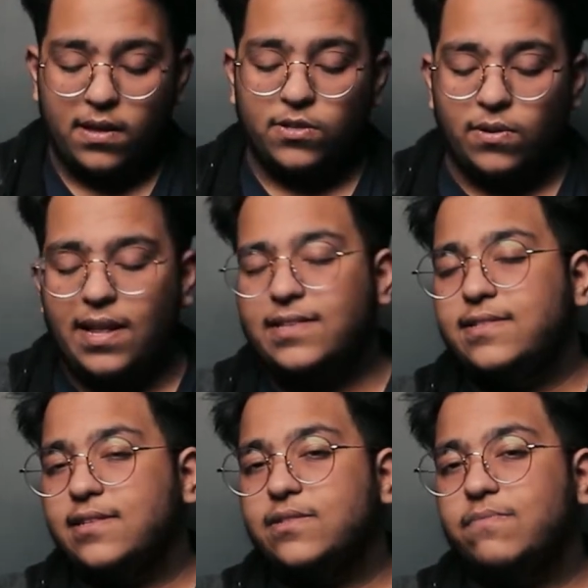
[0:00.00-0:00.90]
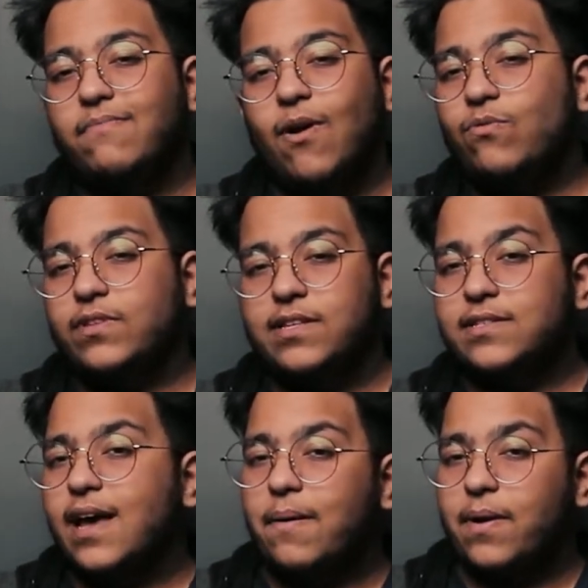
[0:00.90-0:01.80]
So let's just mount this
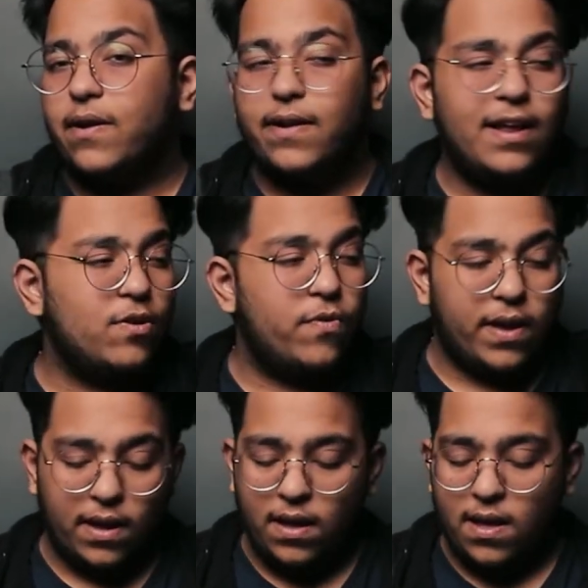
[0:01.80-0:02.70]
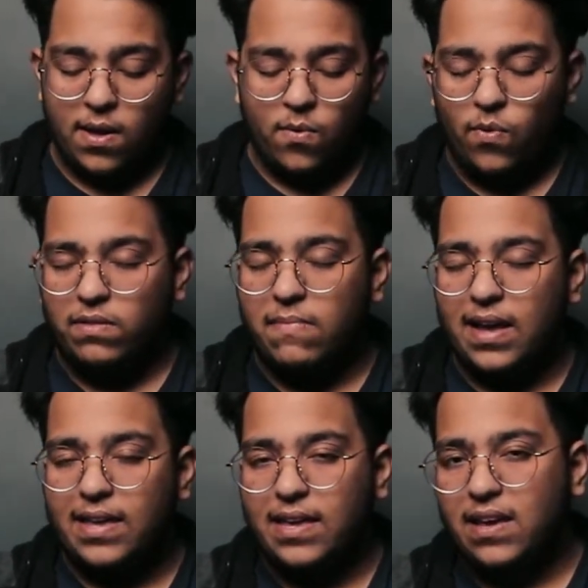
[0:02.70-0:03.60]
camera real quick with
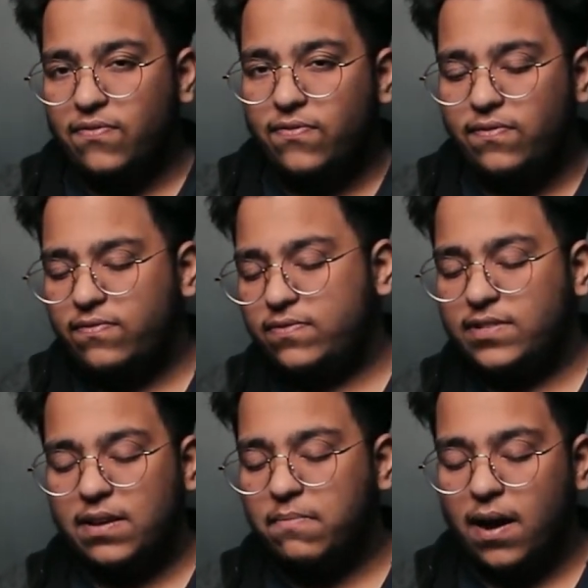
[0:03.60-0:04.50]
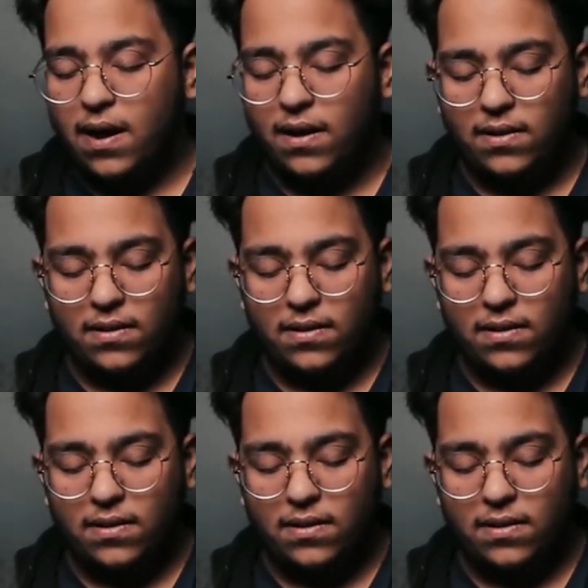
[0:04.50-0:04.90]
my Sigma